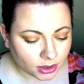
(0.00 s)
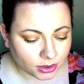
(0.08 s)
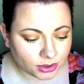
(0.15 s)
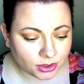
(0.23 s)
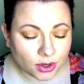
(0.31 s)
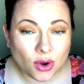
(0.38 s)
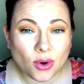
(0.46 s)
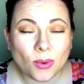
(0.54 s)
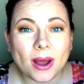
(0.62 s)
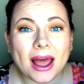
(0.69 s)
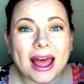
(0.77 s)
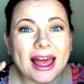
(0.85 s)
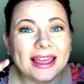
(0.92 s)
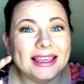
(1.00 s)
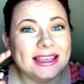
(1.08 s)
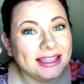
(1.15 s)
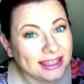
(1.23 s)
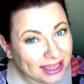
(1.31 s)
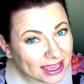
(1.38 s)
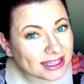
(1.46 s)
So I
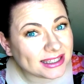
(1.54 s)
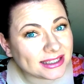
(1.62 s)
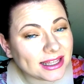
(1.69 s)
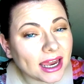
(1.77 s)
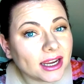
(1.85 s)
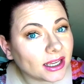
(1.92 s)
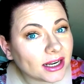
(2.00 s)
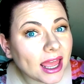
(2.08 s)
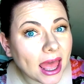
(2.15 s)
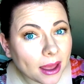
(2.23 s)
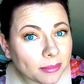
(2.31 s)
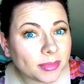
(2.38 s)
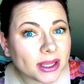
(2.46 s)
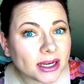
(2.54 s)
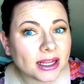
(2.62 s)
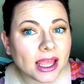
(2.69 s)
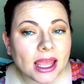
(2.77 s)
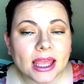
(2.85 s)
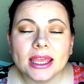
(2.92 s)
guess that can happen.